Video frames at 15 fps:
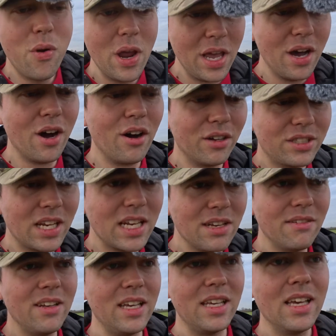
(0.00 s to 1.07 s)
We are
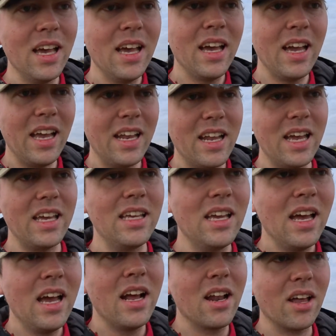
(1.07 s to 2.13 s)
genuinely in a
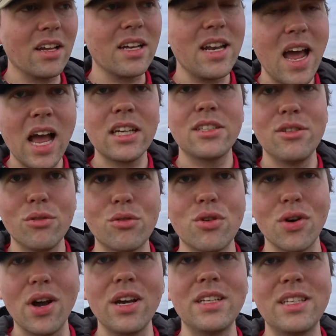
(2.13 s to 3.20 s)
national
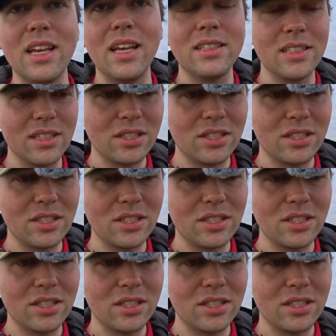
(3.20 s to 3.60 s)
crisis,